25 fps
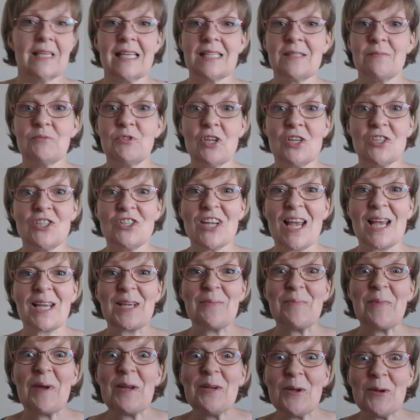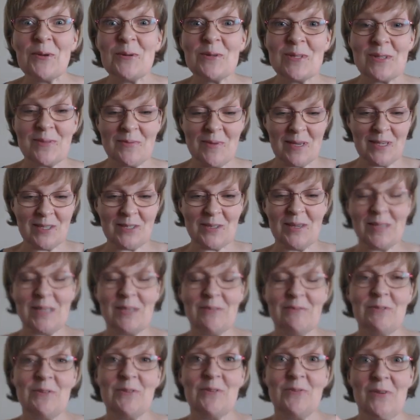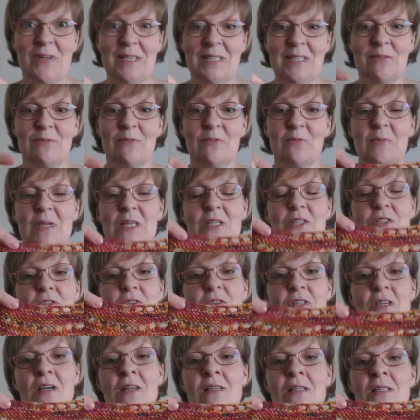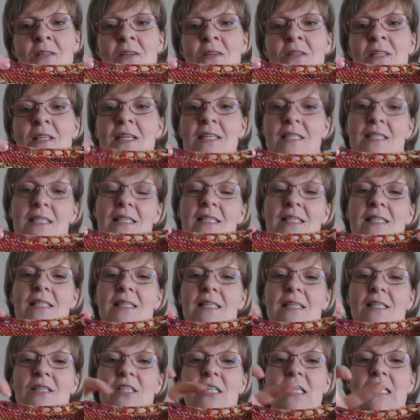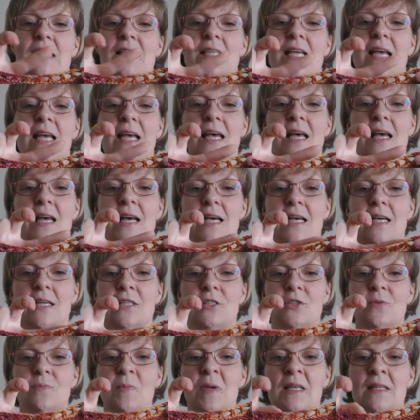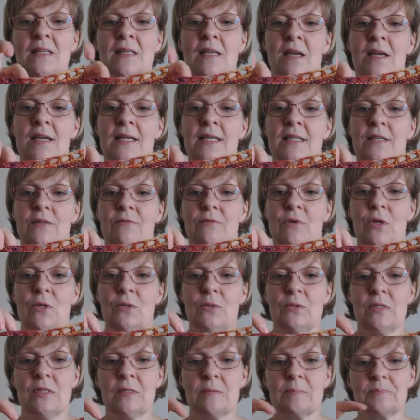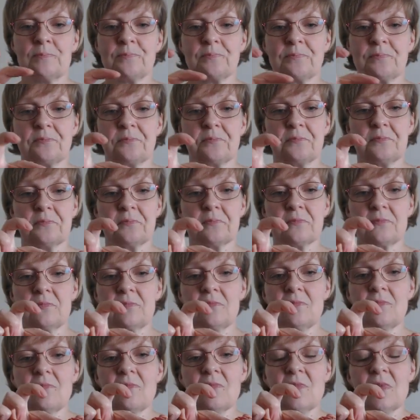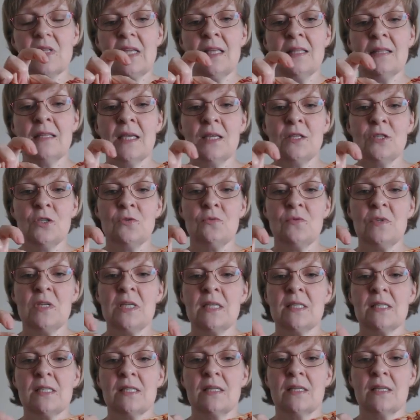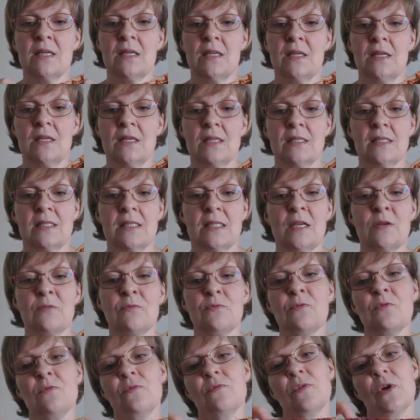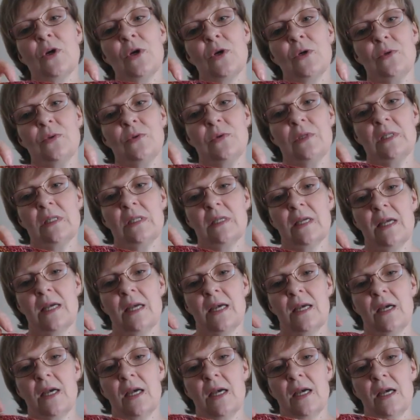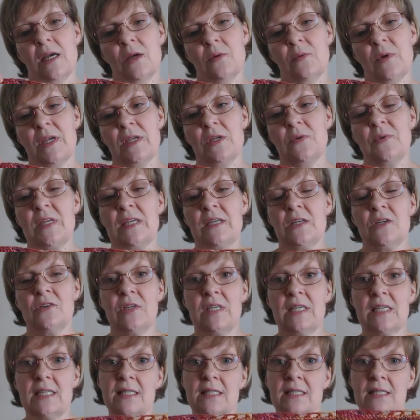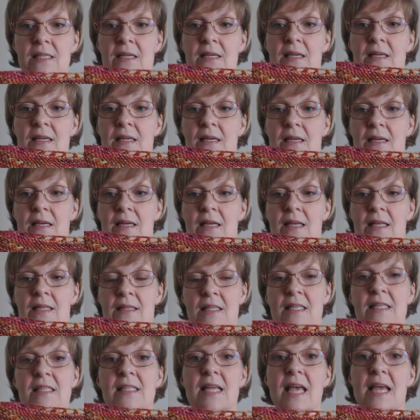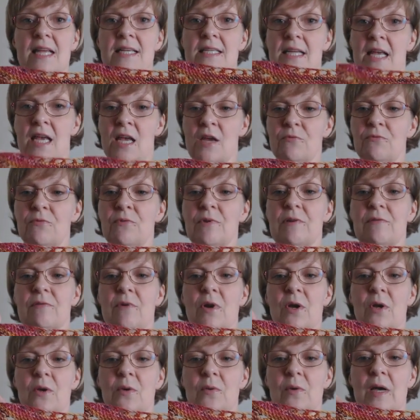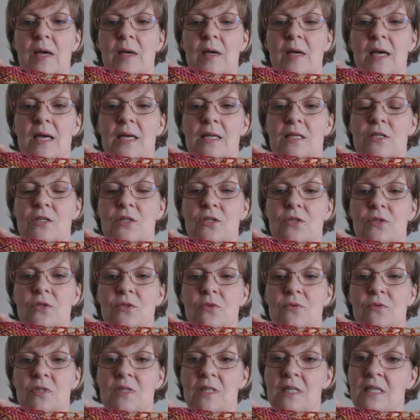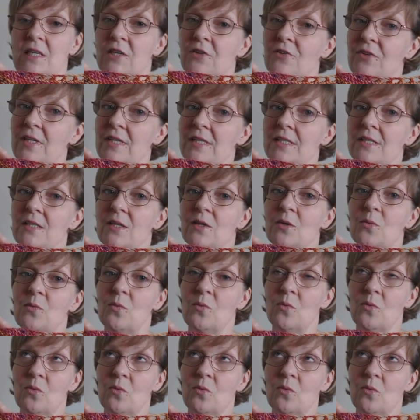Yes, just checking my notes to make sure I'm giving you the right information. You cast on 19 stitches and you make the eyelet rows, and then you knit several rows where you increase at this end every row, and you decrease